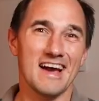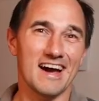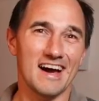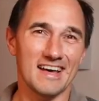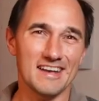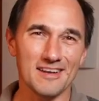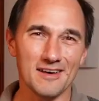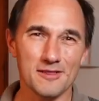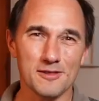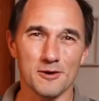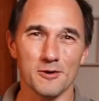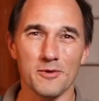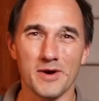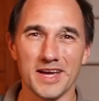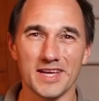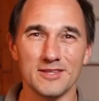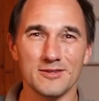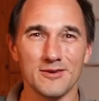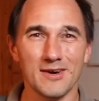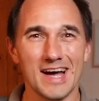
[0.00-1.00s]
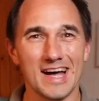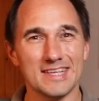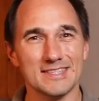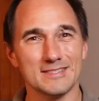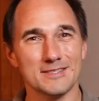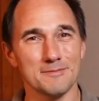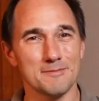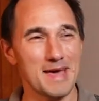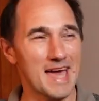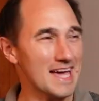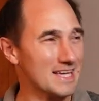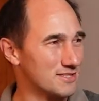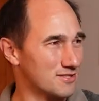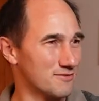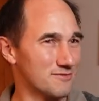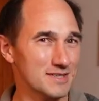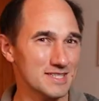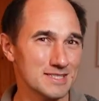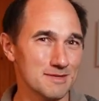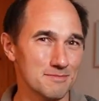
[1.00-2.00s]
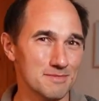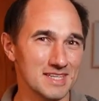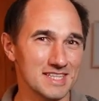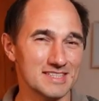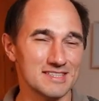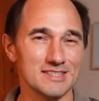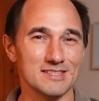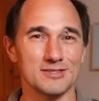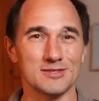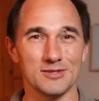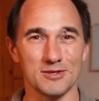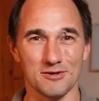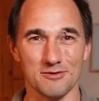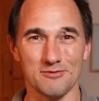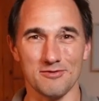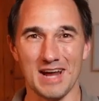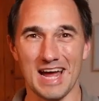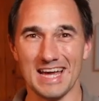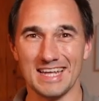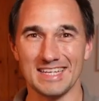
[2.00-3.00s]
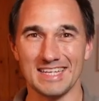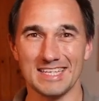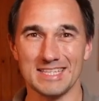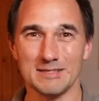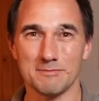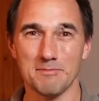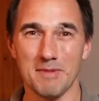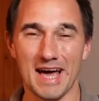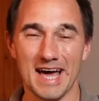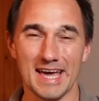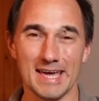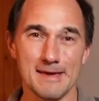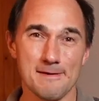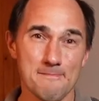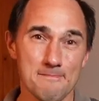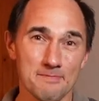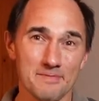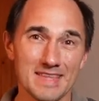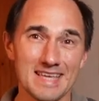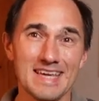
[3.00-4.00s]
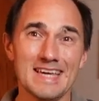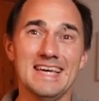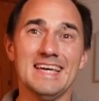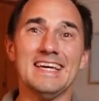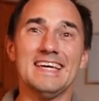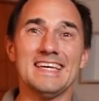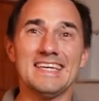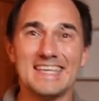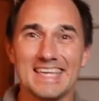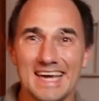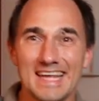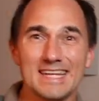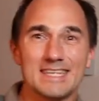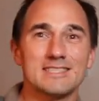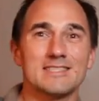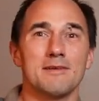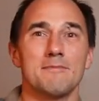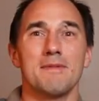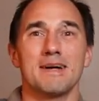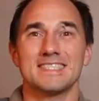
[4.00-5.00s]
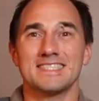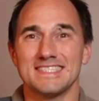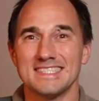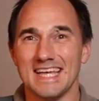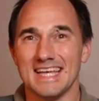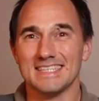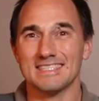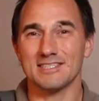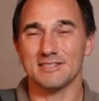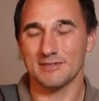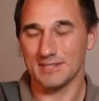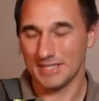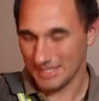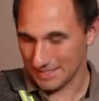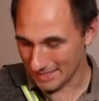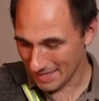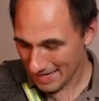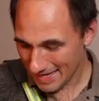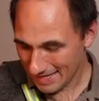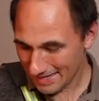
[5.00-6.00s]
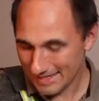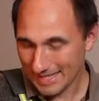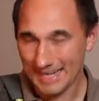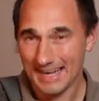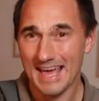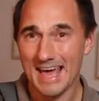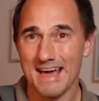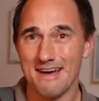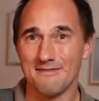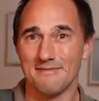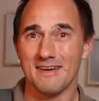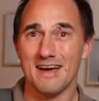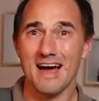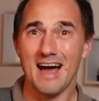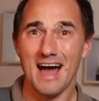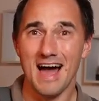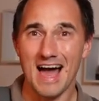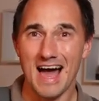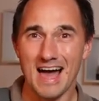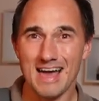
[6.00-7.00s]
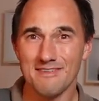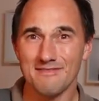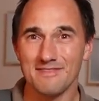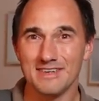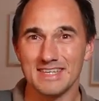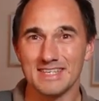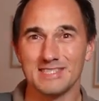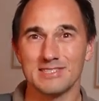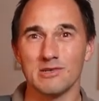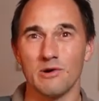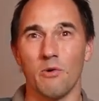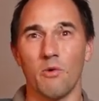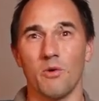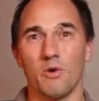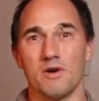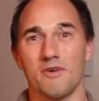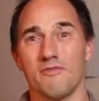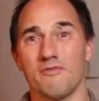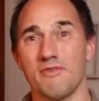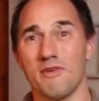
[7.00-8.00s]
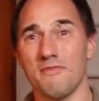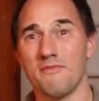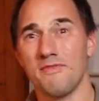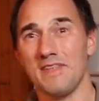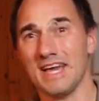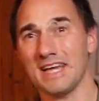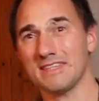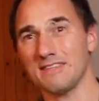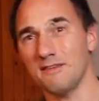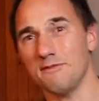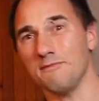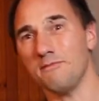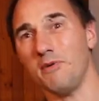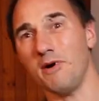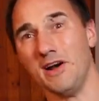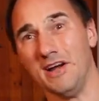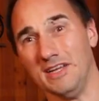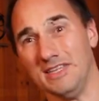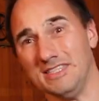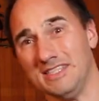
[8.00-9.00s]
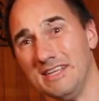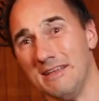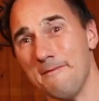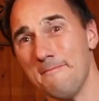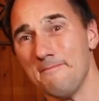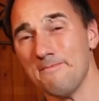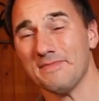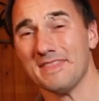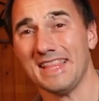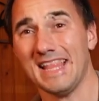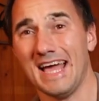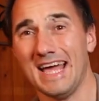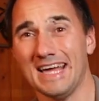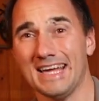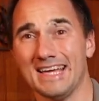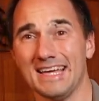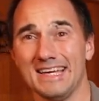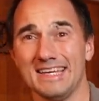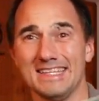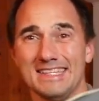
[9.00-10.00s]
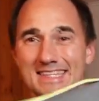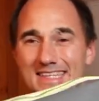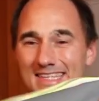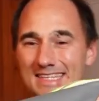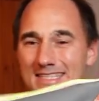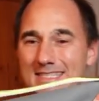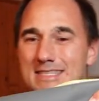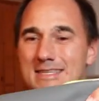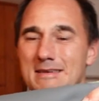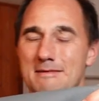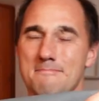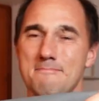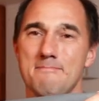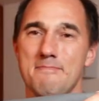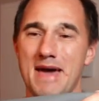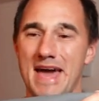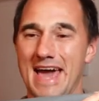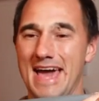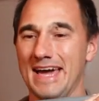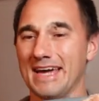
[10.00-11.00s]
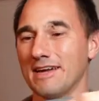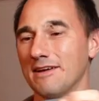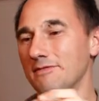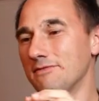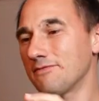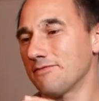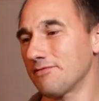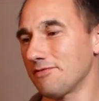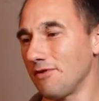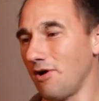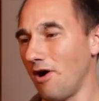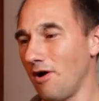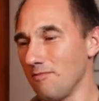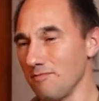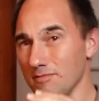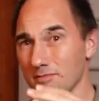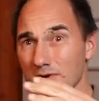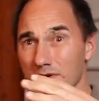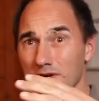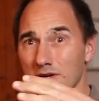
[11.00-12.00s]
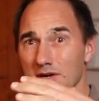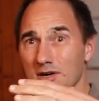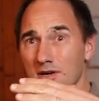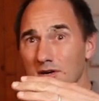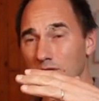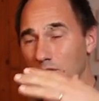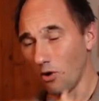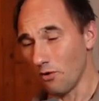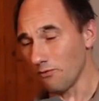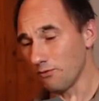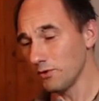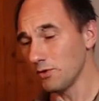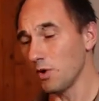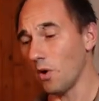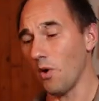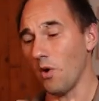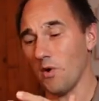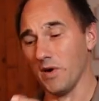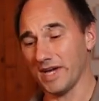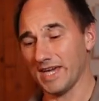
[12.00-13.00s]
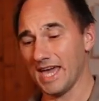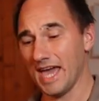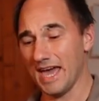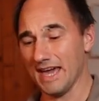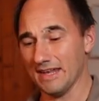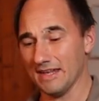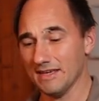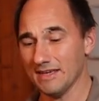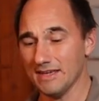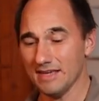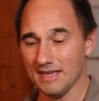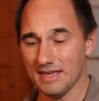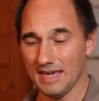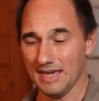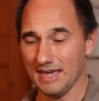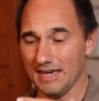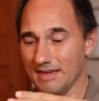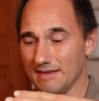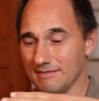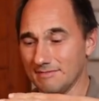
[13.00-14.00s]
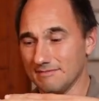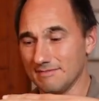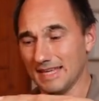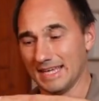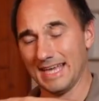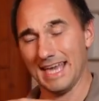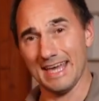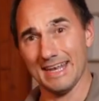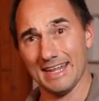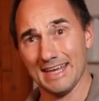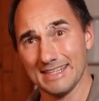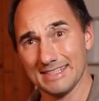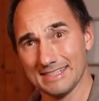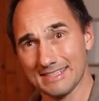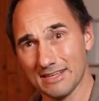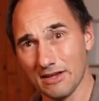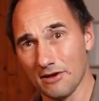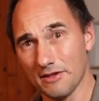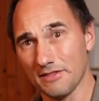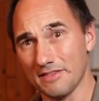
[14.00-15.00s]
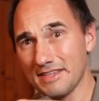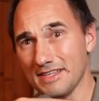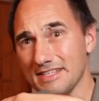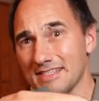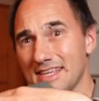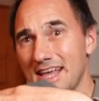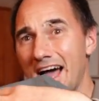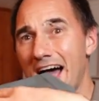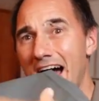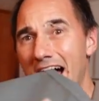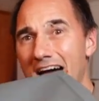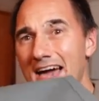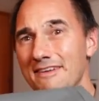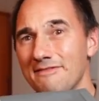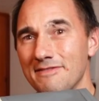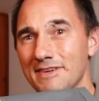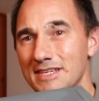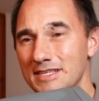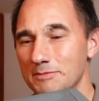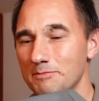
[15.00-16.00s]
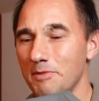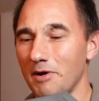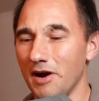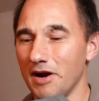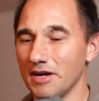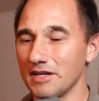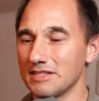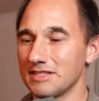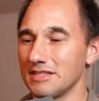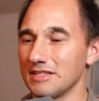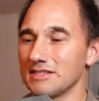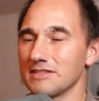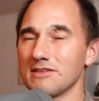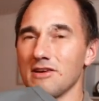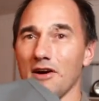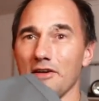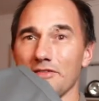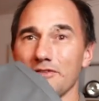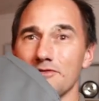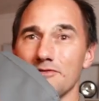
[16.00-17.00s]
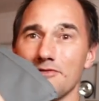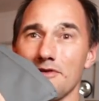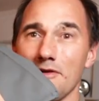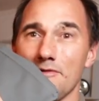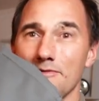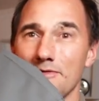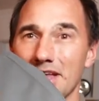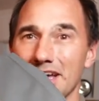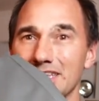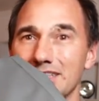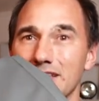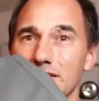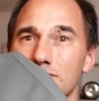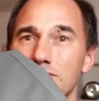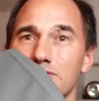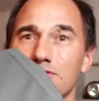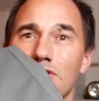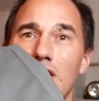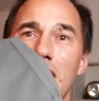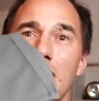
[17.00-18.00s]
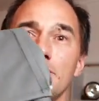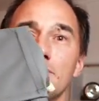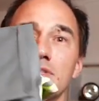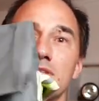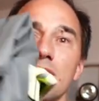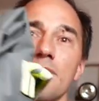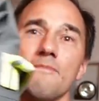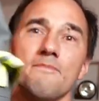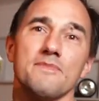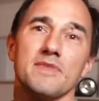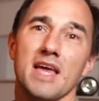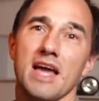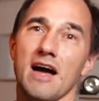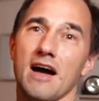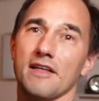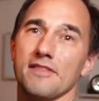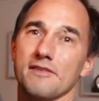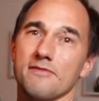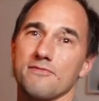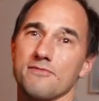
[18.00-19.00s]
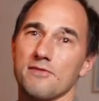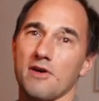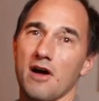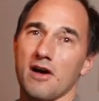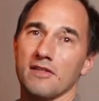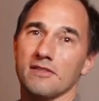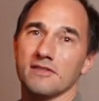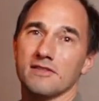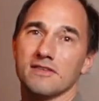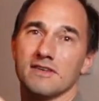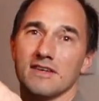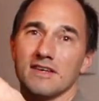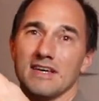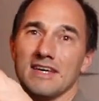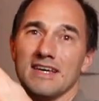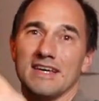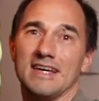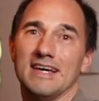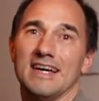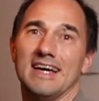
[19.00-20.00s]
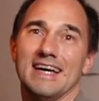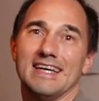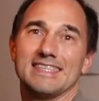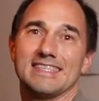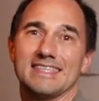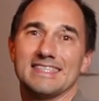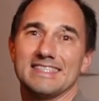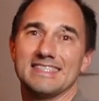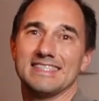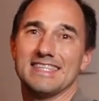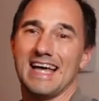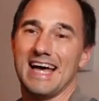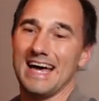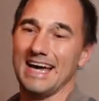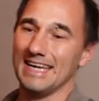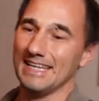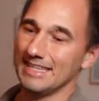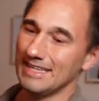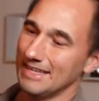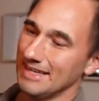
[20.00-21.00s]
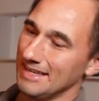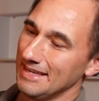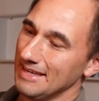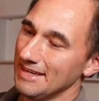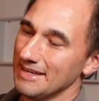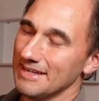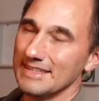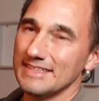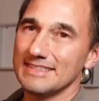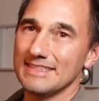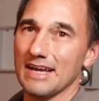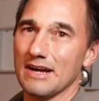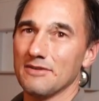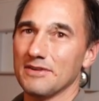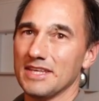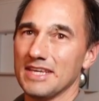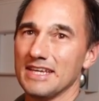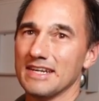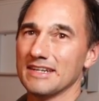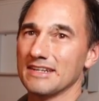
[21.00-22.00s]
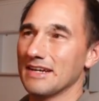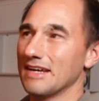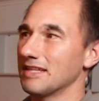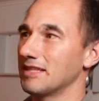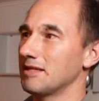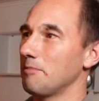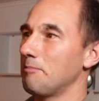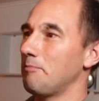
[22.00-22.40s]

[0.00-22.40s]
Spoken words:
Another way to add some extra visibility to your ride is by getting some accessories that have high vis or reflective parts, like this bag from GoFluo. Again, it's got these high vis parts. It's got reflective stripes at the front, at the side, down here at the